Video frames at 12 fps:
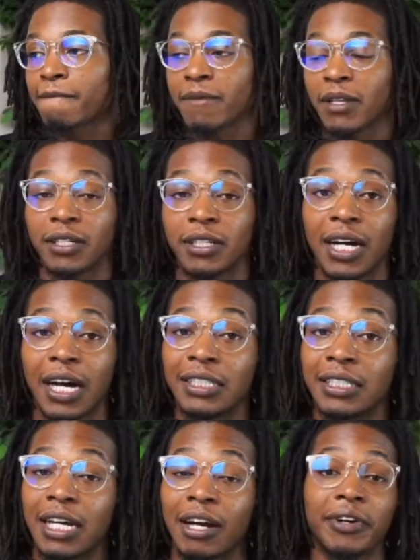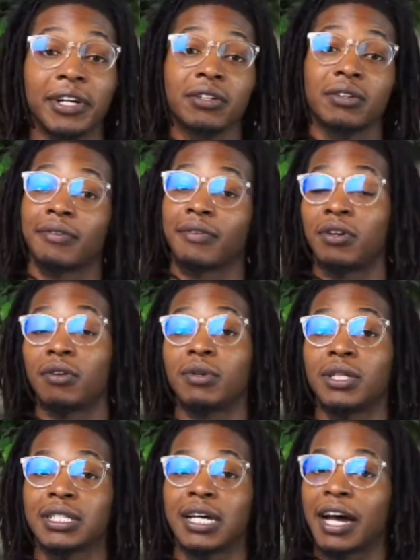Uh, honestly, I really don't even know
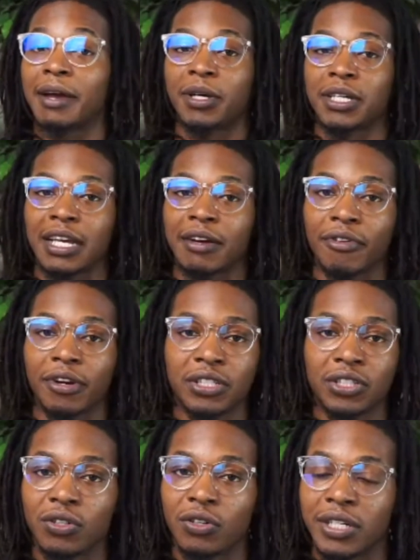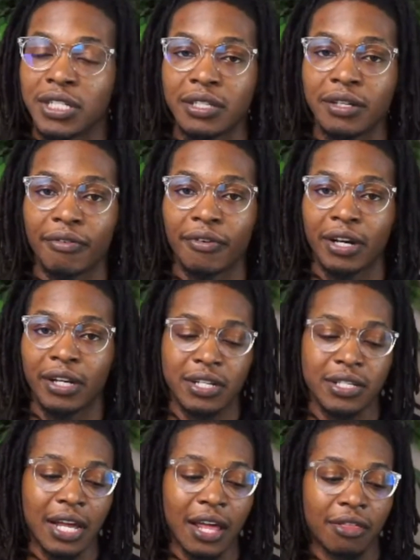what time because every store is different. There's
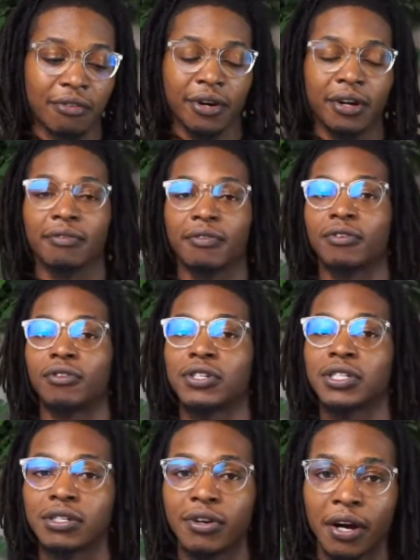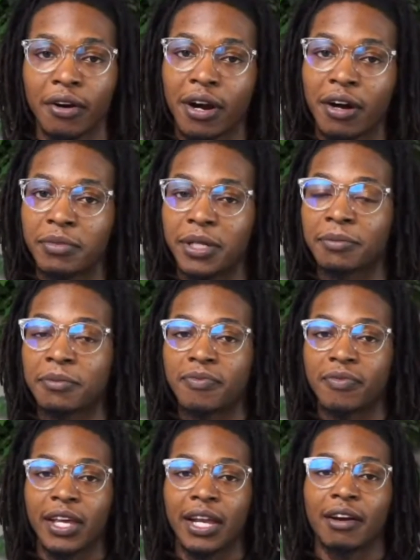like three different Rosses right around me,
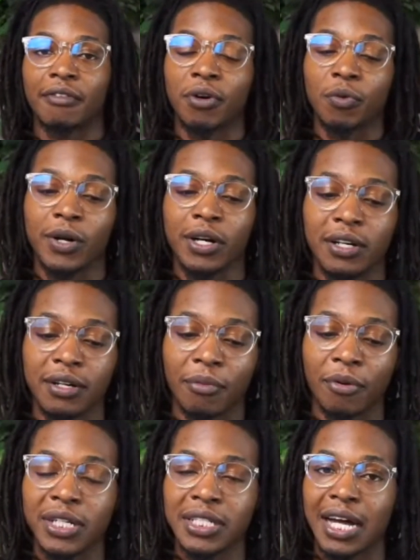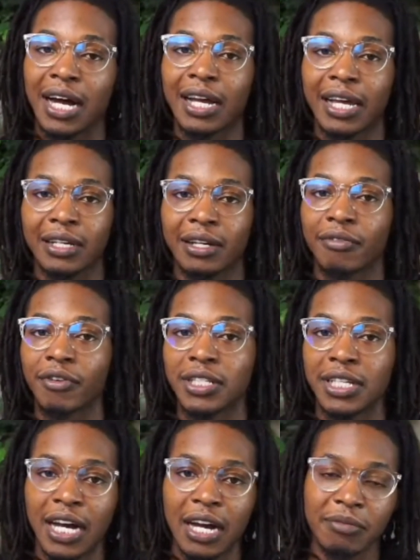and every one of them restock at different
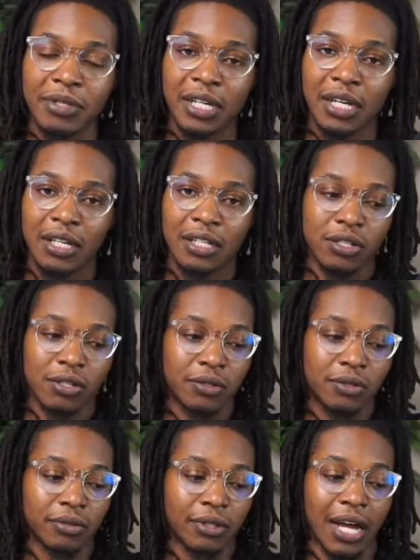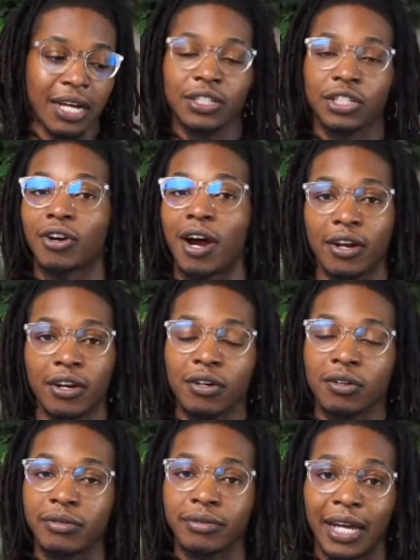times. So I just try to
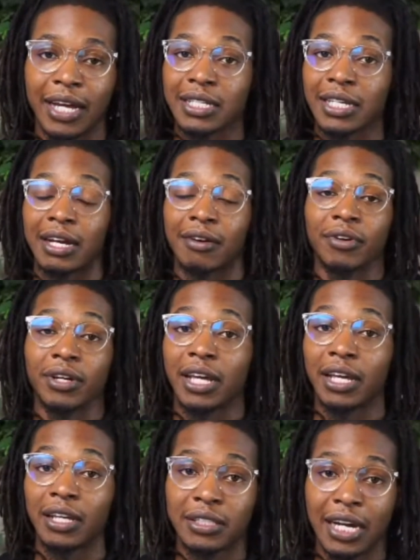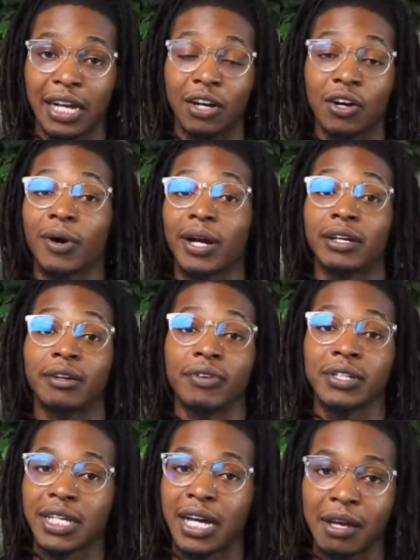go, like I said, every day, and I go at
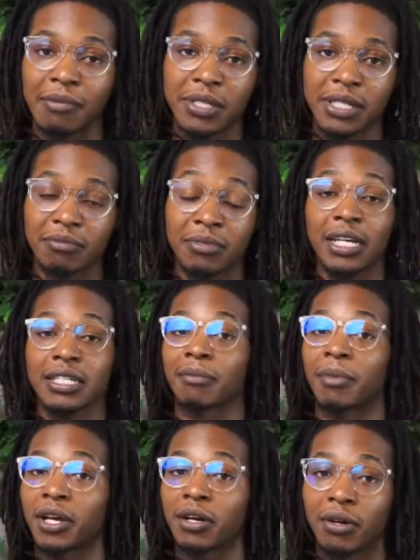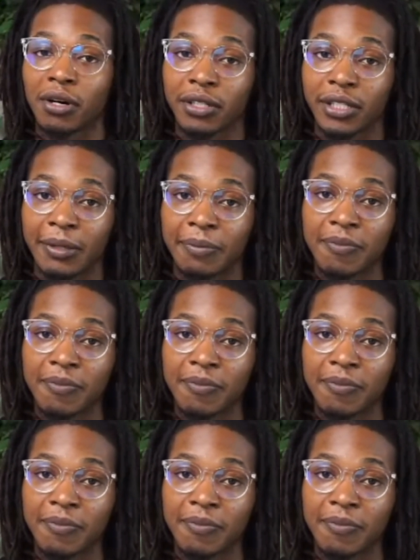different times. Some days I might go early,